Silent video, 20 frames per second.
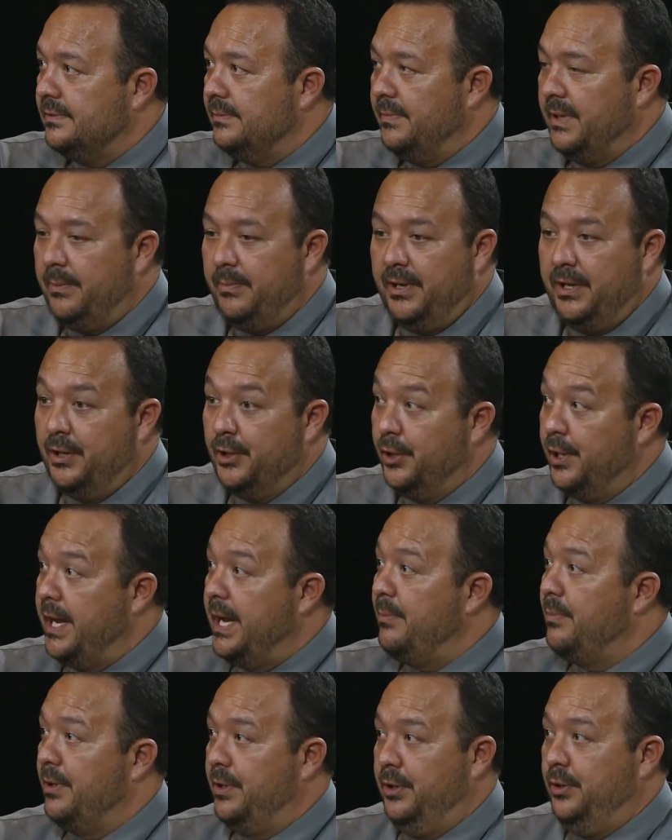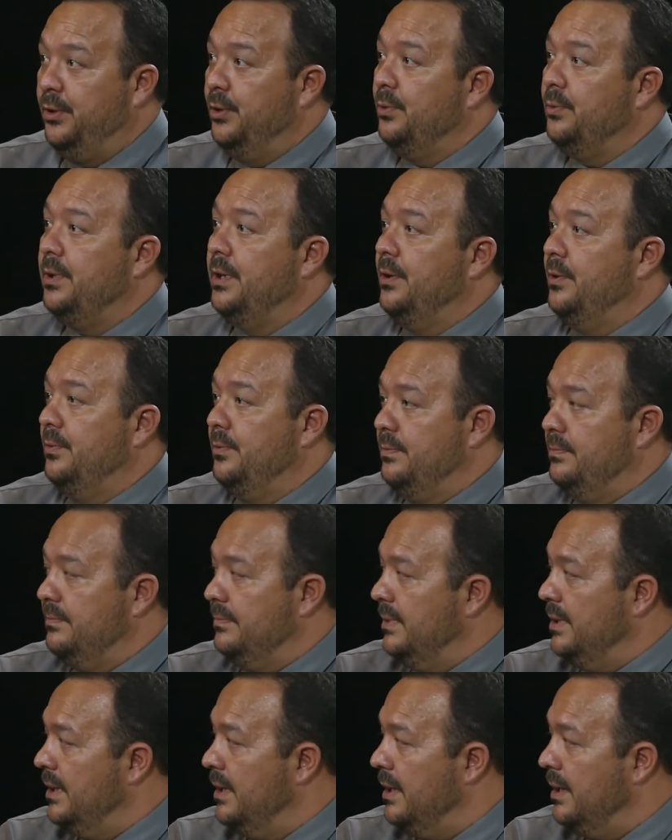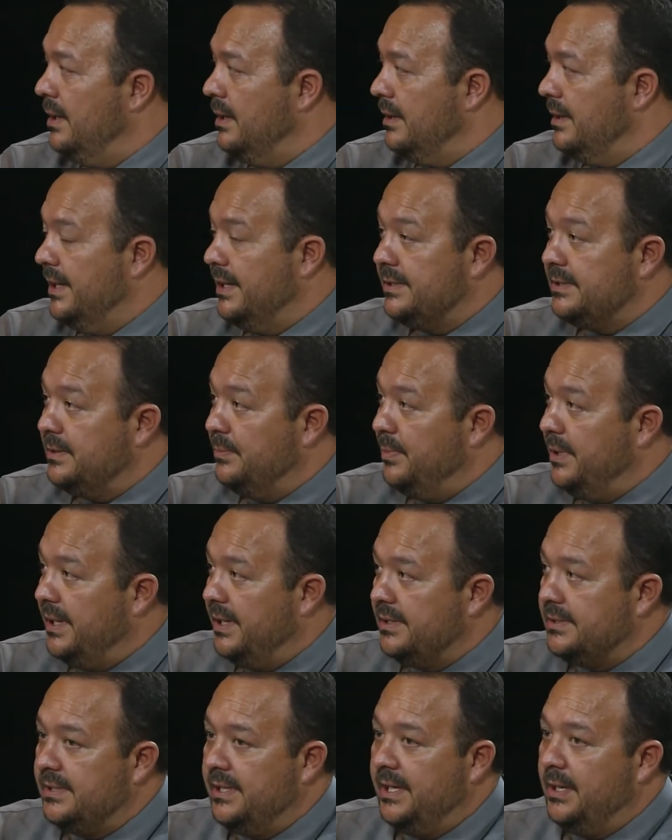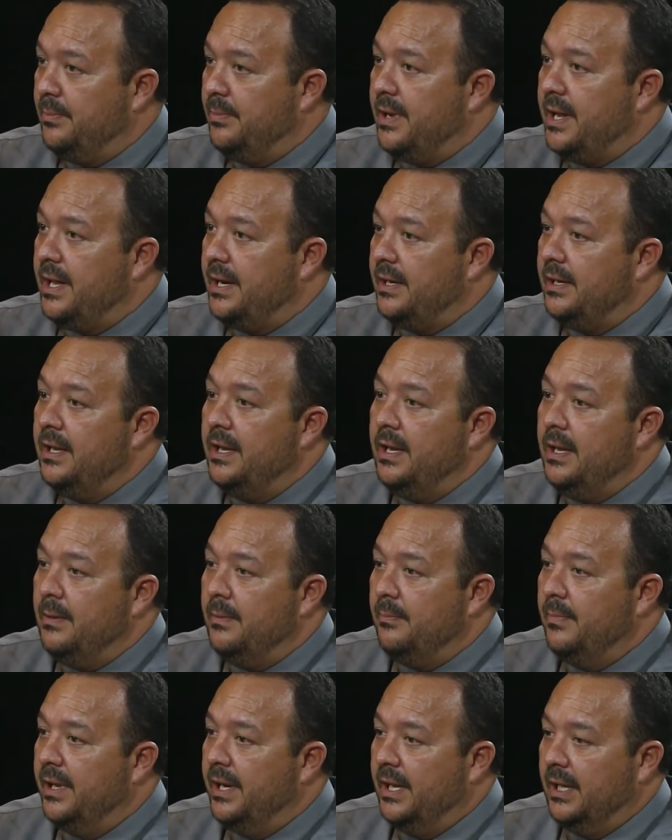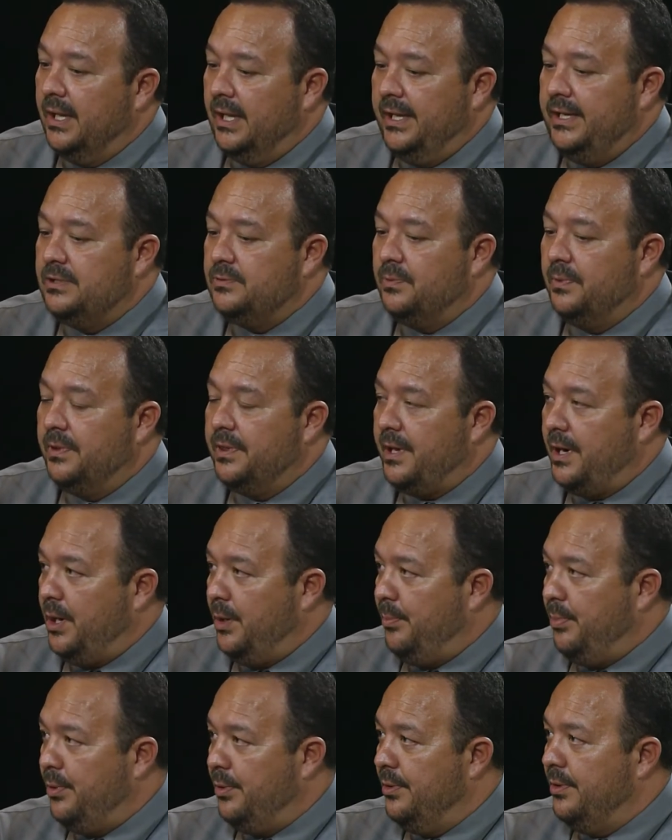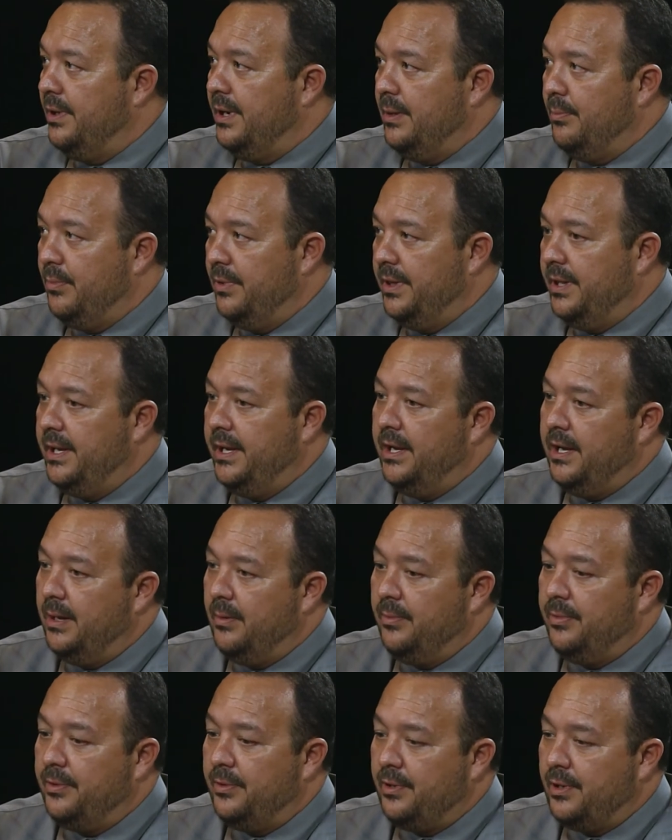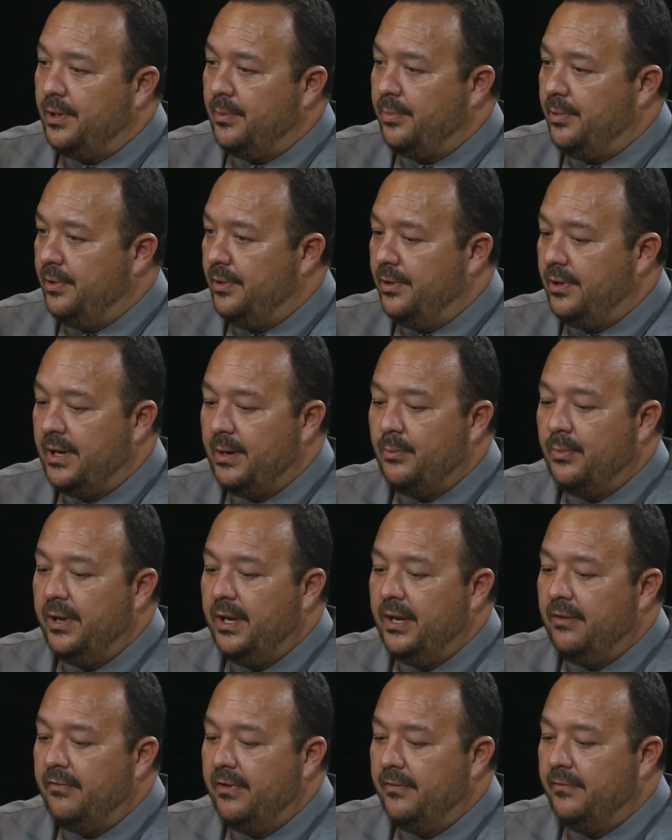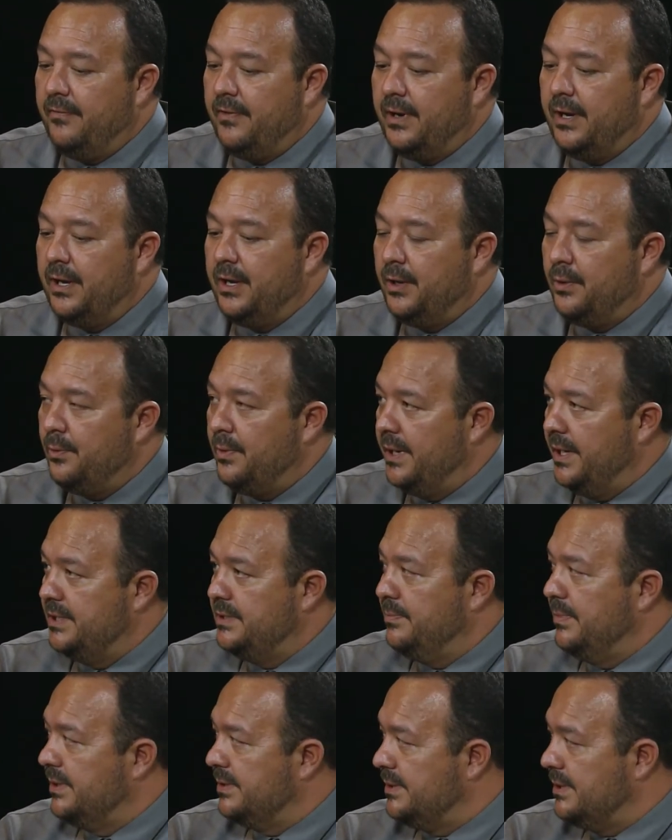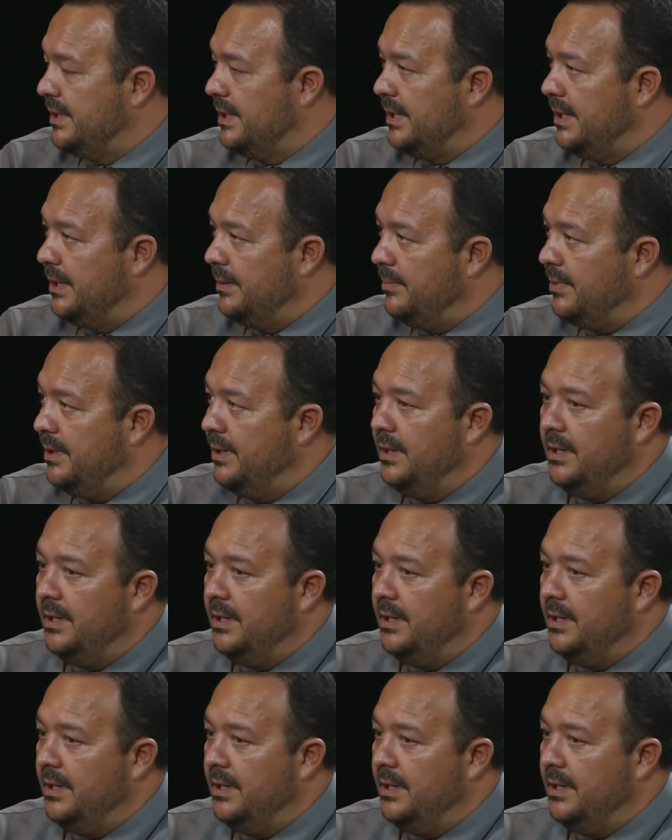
Maybe your neighbor, you don't know. Right. That's the biggest thing about it. But at least with our program, when they come through our program, we have a very good regiment set up.